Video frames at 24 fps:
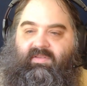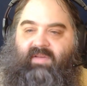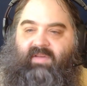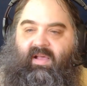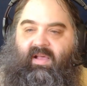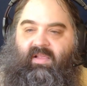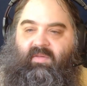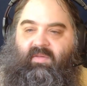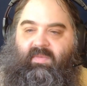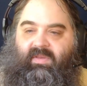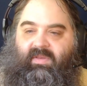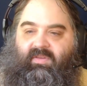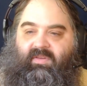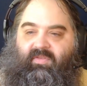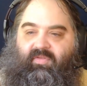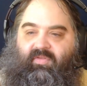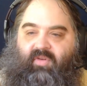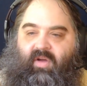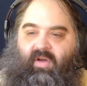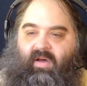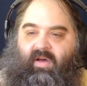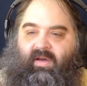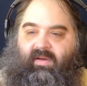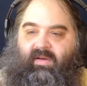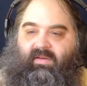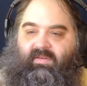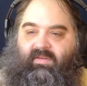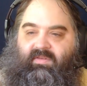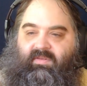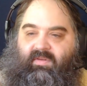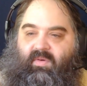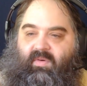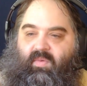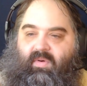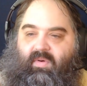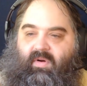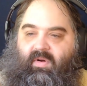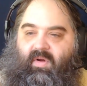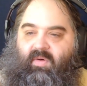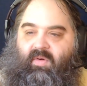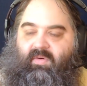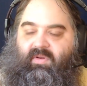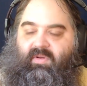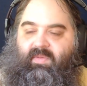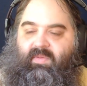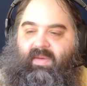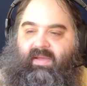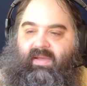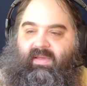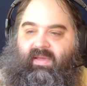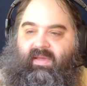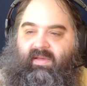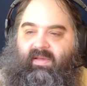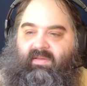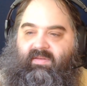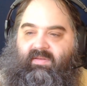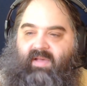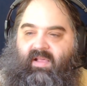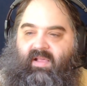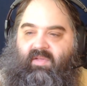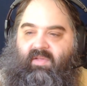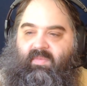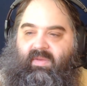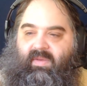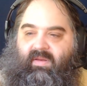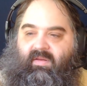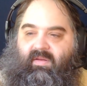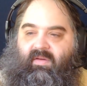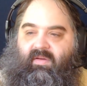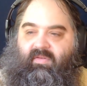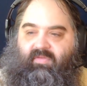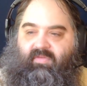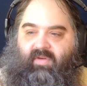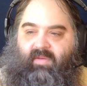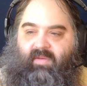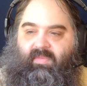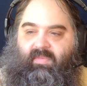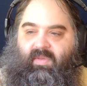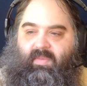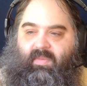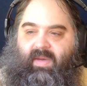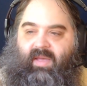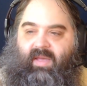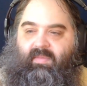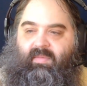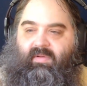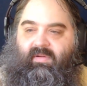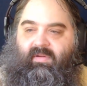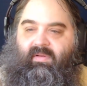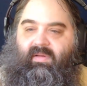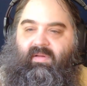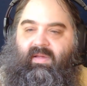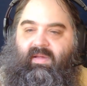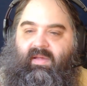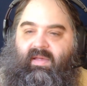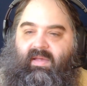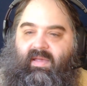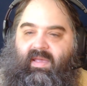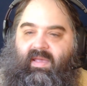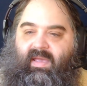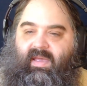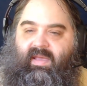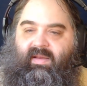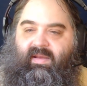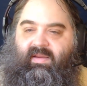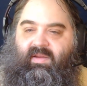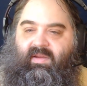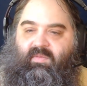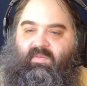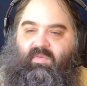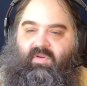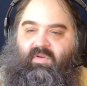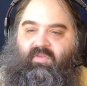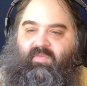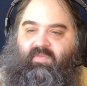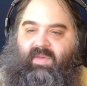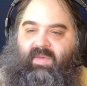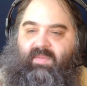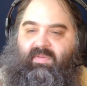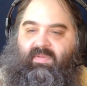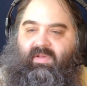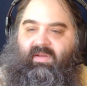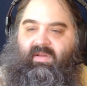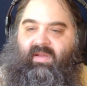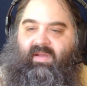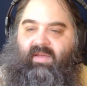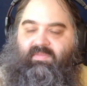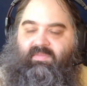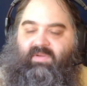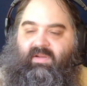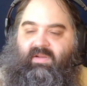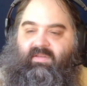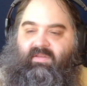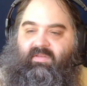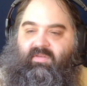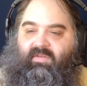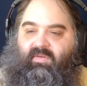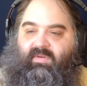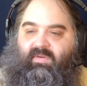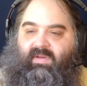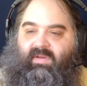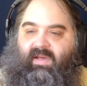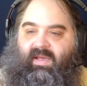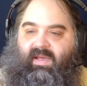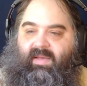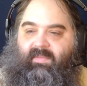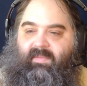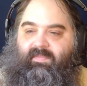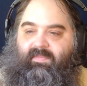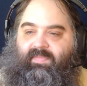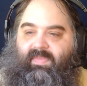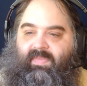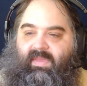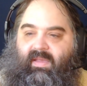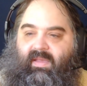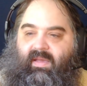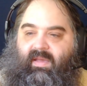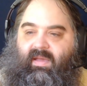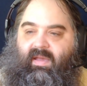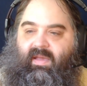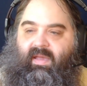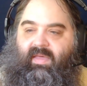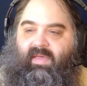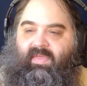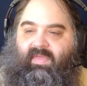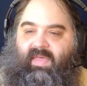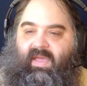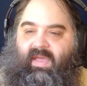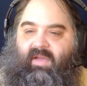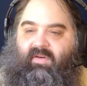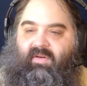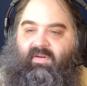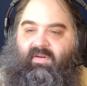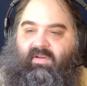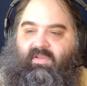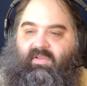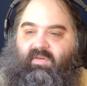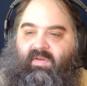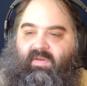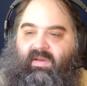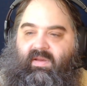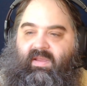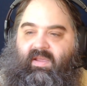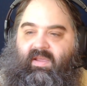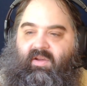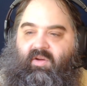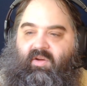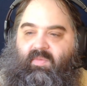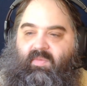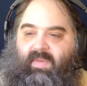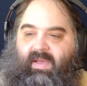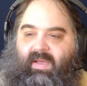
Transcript: Solomon's frogs were owned by King Solomon, from the Bible, and can move people and objects through time. They are included here